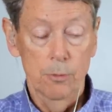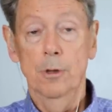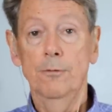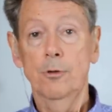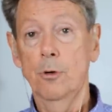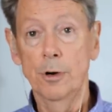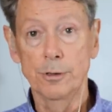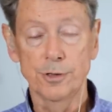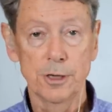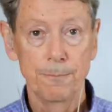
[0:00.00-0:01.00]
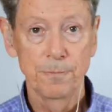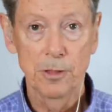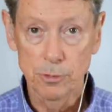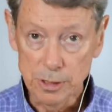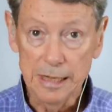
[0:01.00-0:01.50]
well of course
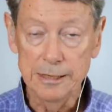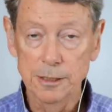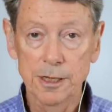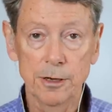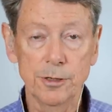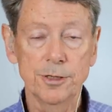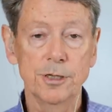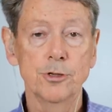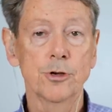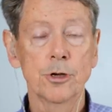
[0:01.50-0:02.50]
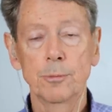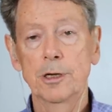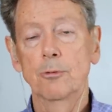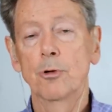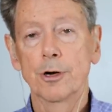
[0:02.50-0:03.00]
those latent tendencies are going to
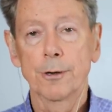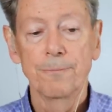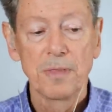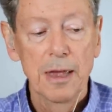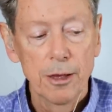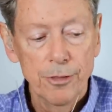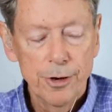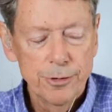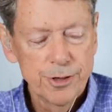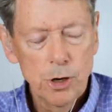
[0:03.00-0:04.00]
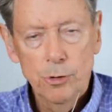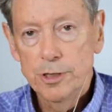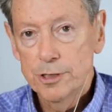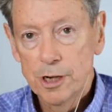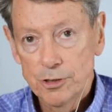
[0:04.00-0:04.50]
be at work. There's no
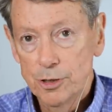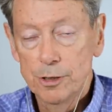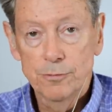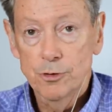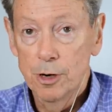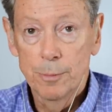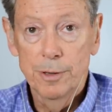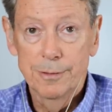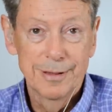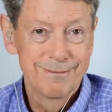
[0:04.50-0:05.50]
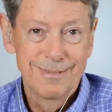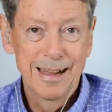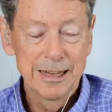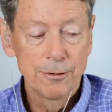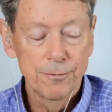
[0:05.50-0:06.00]
discussion of trauma that
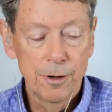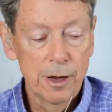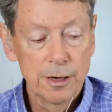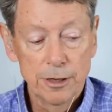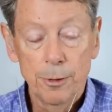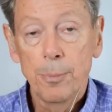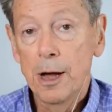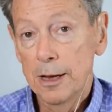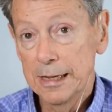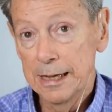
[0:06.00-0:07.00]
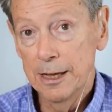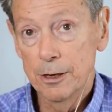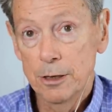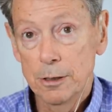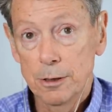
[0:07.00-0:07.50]
I can find in the Pali
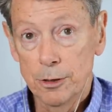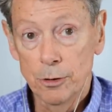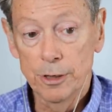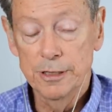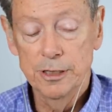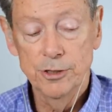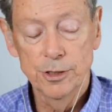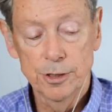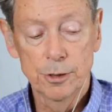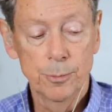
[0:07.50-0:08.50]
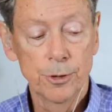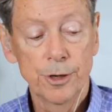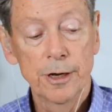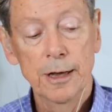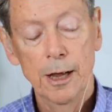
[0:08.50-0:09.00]
Canon, the early teachings of the
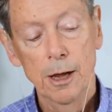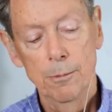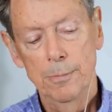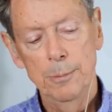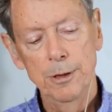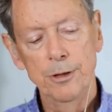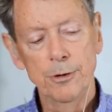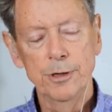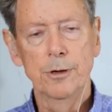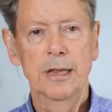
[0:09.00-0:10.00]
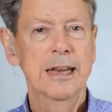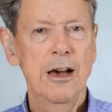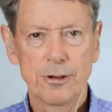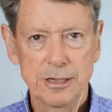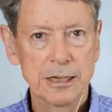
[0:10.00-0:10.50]
Buddha. Maybe there is, and
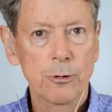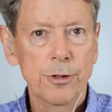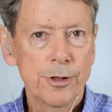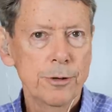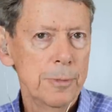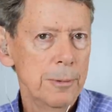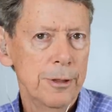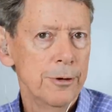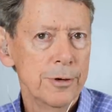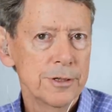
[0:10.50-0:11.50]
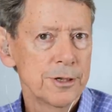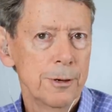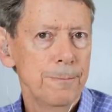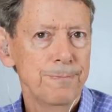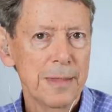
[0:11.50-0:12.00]
how to deal with it. Maybe there is some